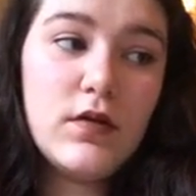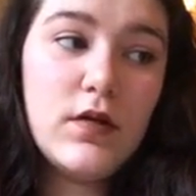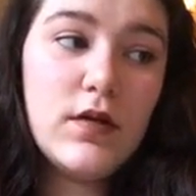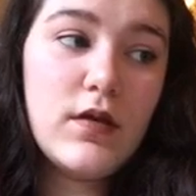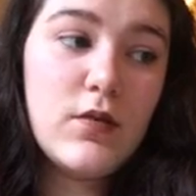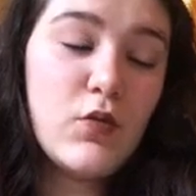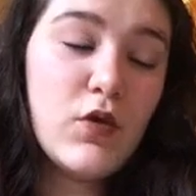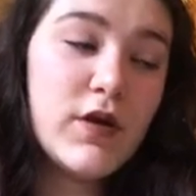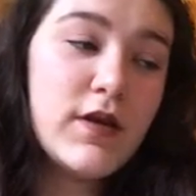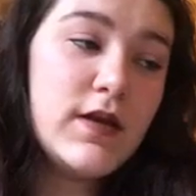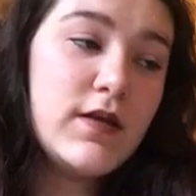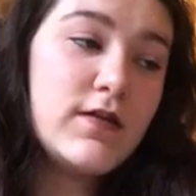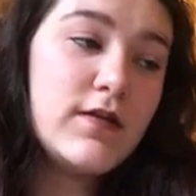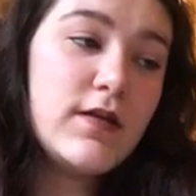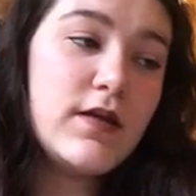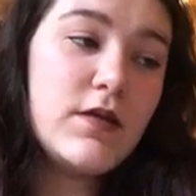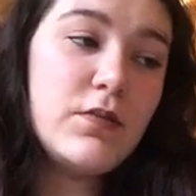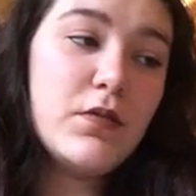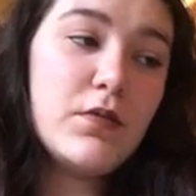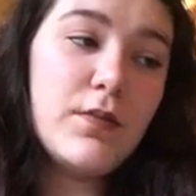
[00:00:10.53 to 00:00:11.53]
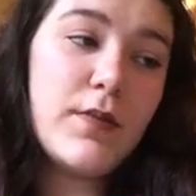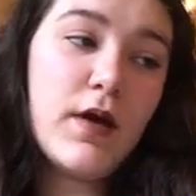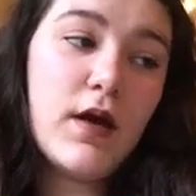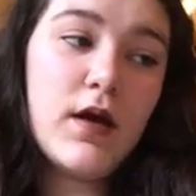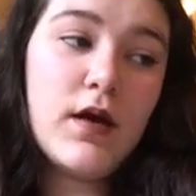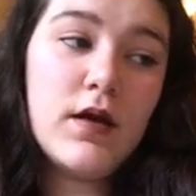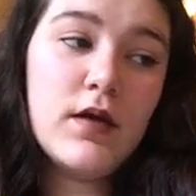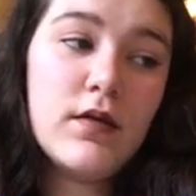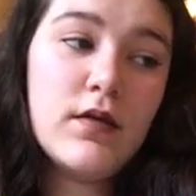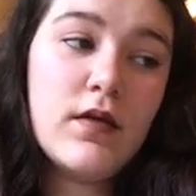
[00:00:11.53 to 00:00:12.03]
one needs to keep in
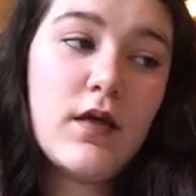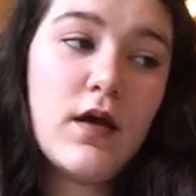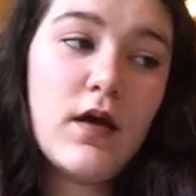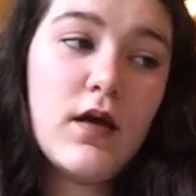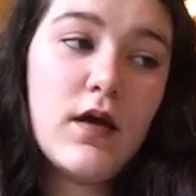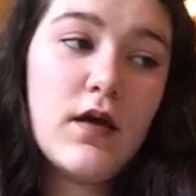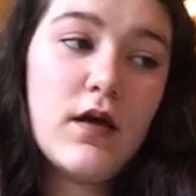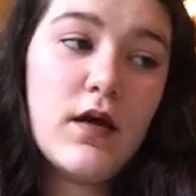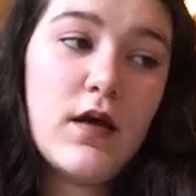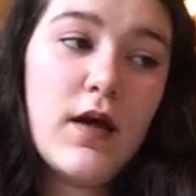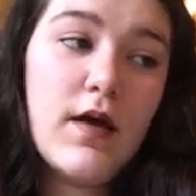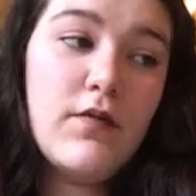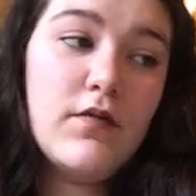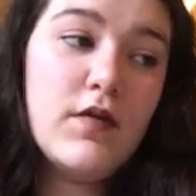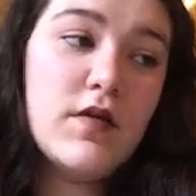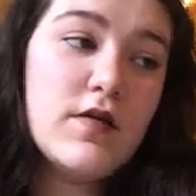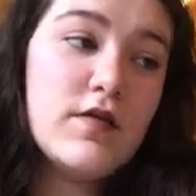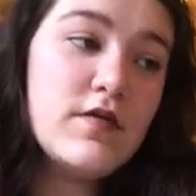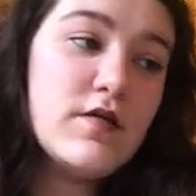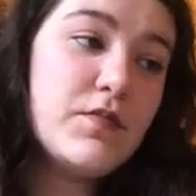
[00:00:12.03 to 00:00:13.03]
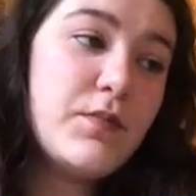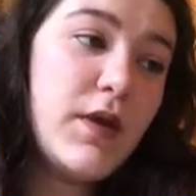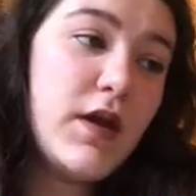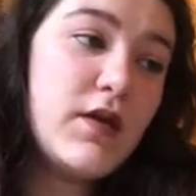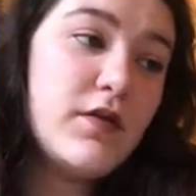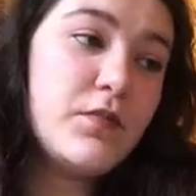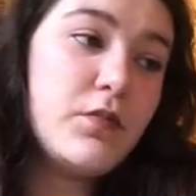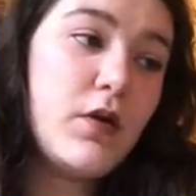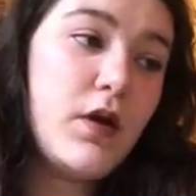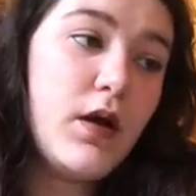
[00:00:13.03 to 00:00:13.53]
mind that
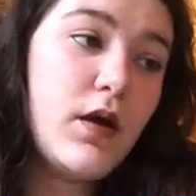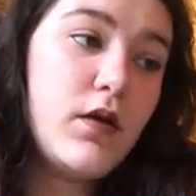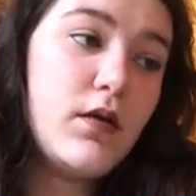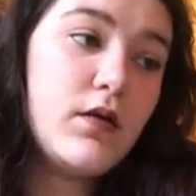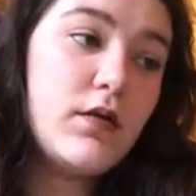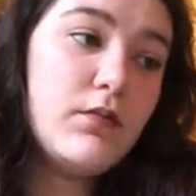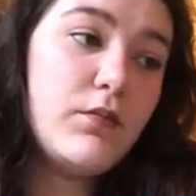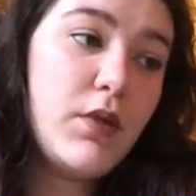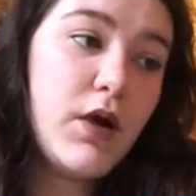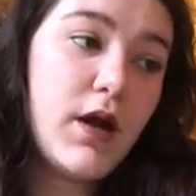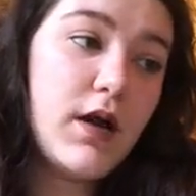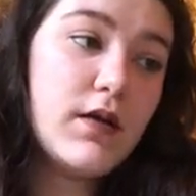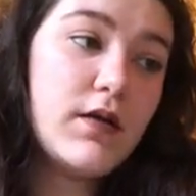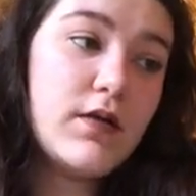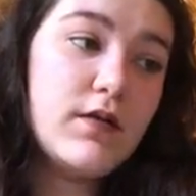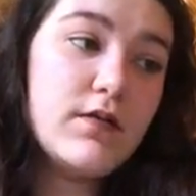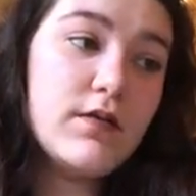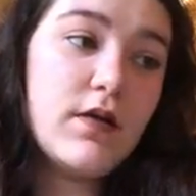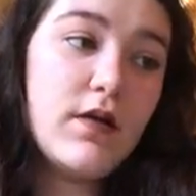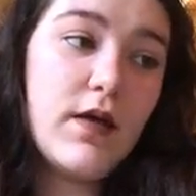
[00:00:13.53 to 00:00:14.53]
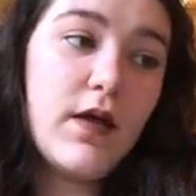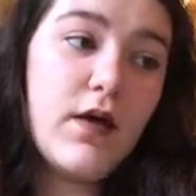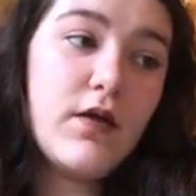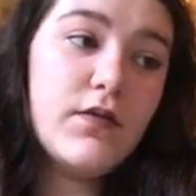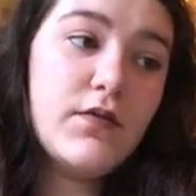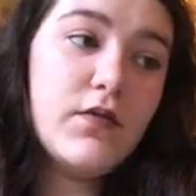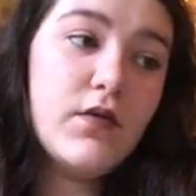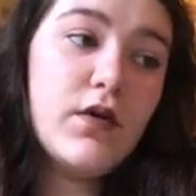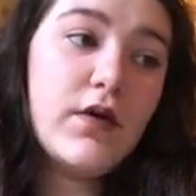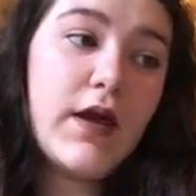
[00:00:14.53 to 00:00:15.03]
evidence-based practice allows
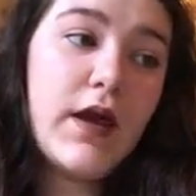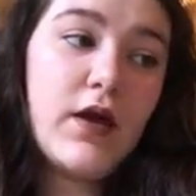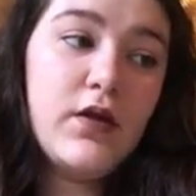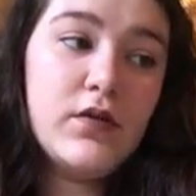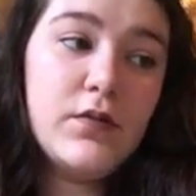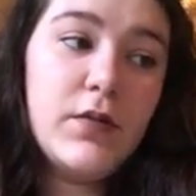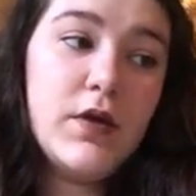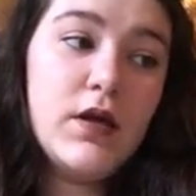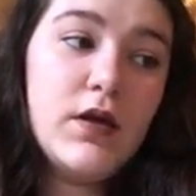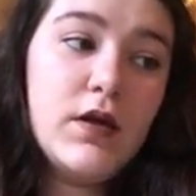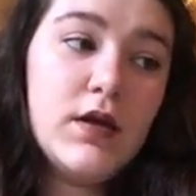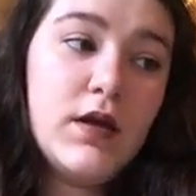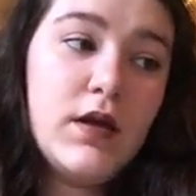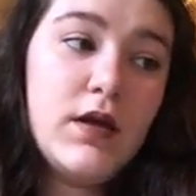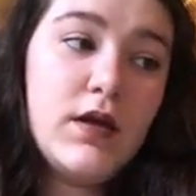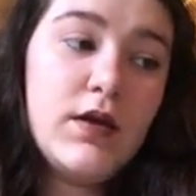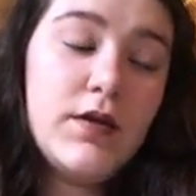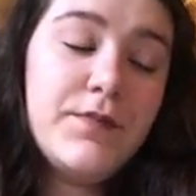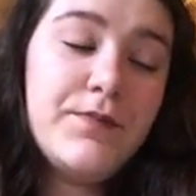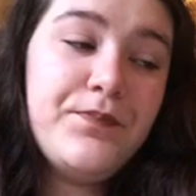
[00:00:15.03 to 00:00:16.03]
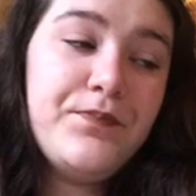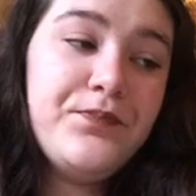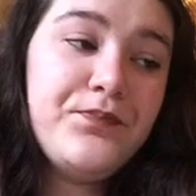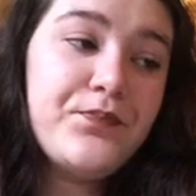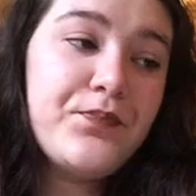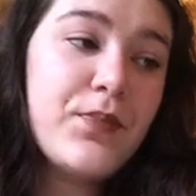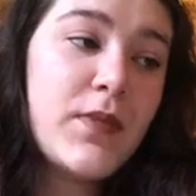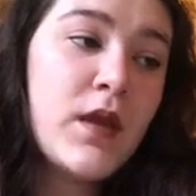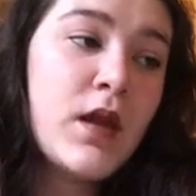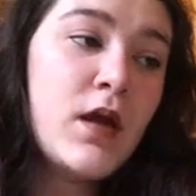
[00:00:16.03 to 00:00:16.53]
for accountability.
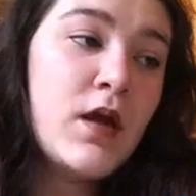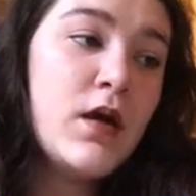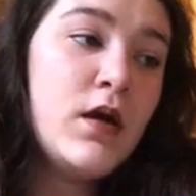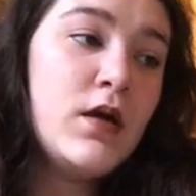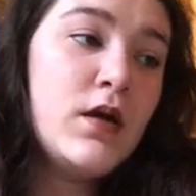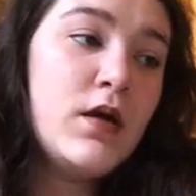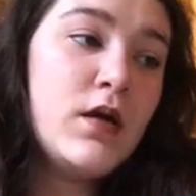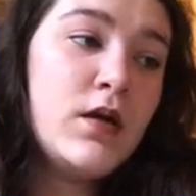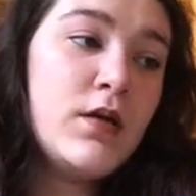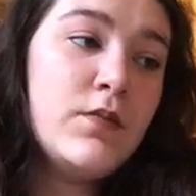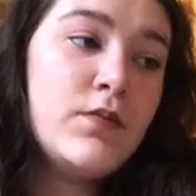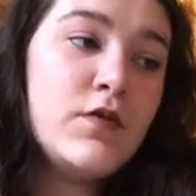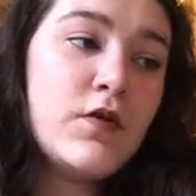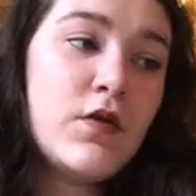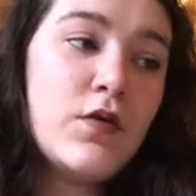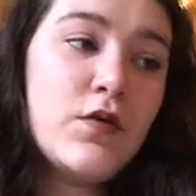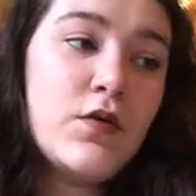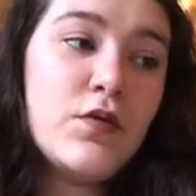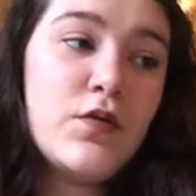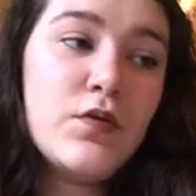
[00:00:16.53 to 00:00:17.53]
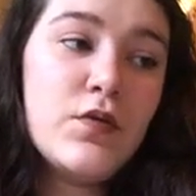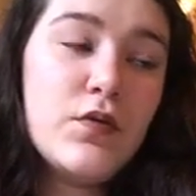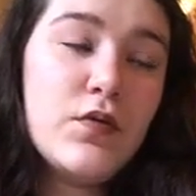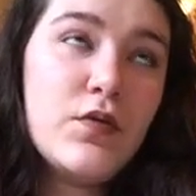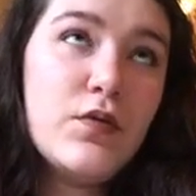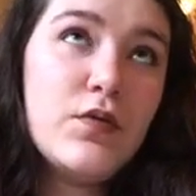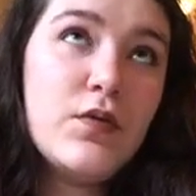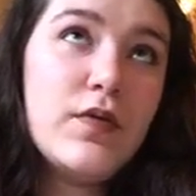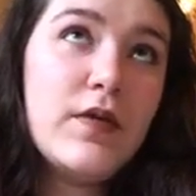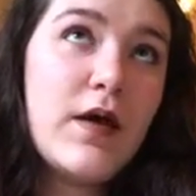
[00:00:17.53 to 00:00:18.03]
So
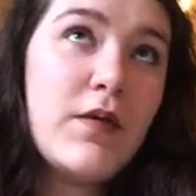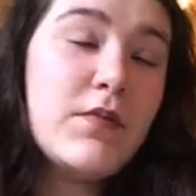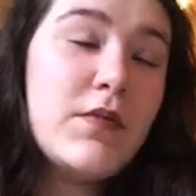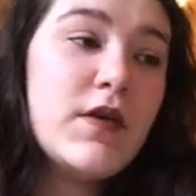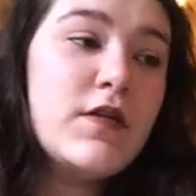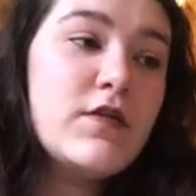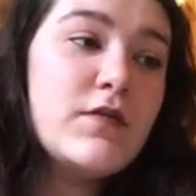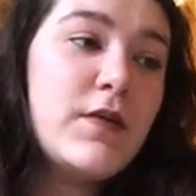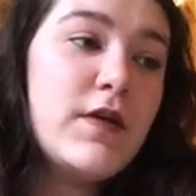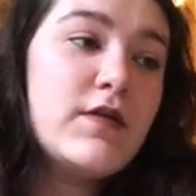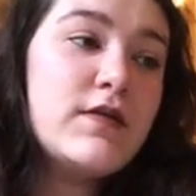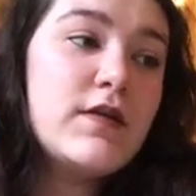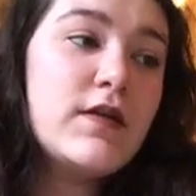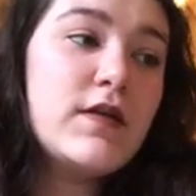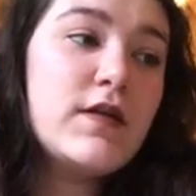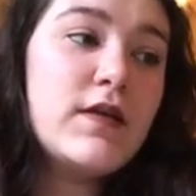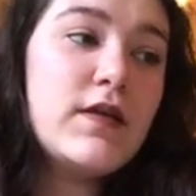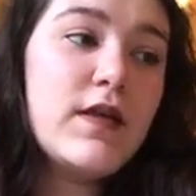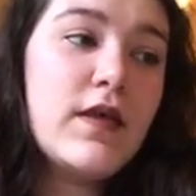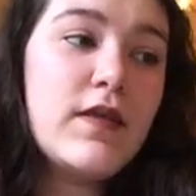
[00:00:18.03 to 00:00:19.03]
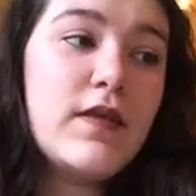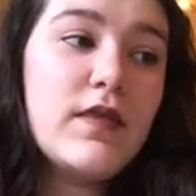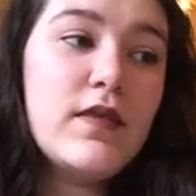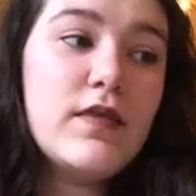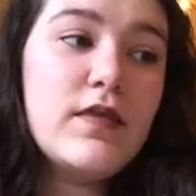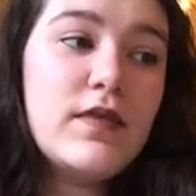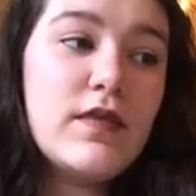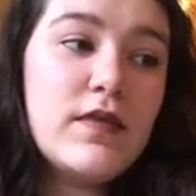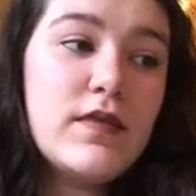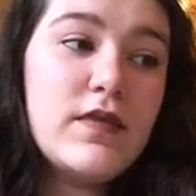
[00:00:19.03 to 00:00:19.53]
that means basically that
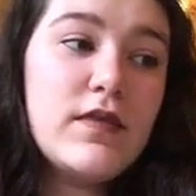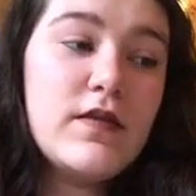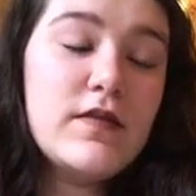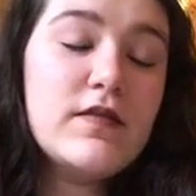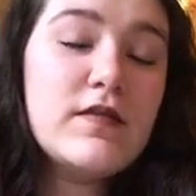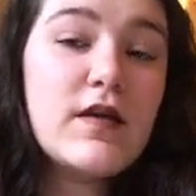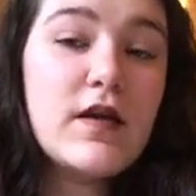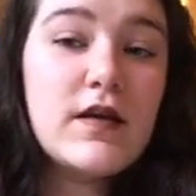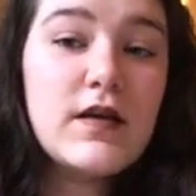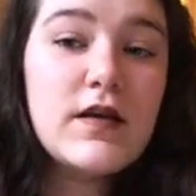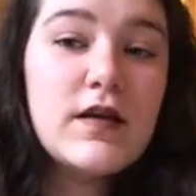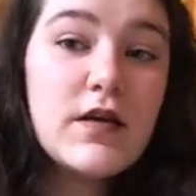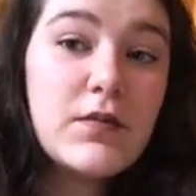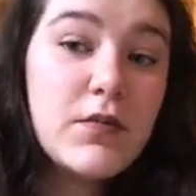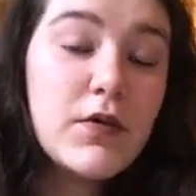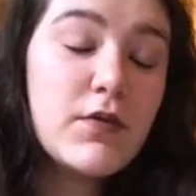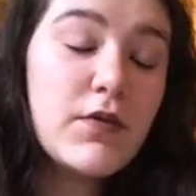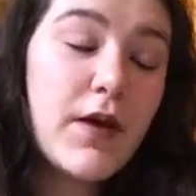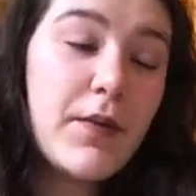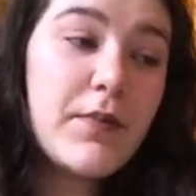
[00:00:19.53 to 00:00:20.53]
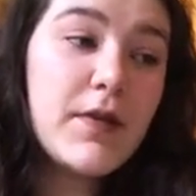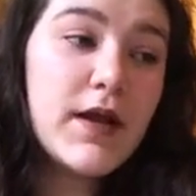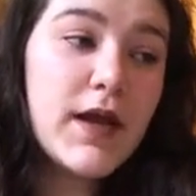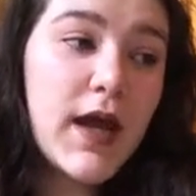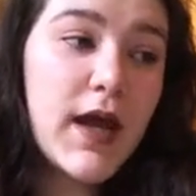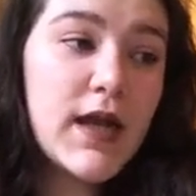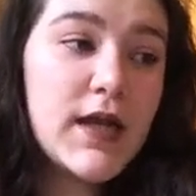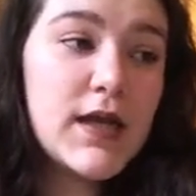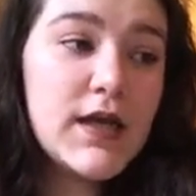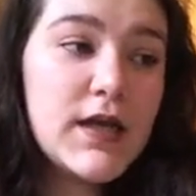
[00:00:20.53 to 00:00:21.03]
the study can be
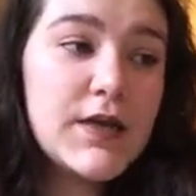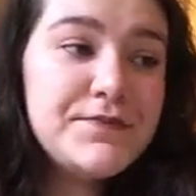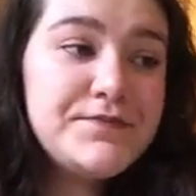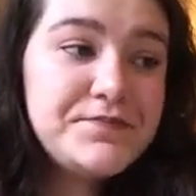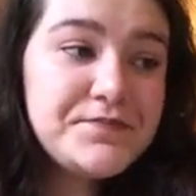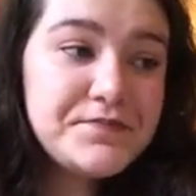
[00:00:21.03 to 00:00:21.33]
replicated,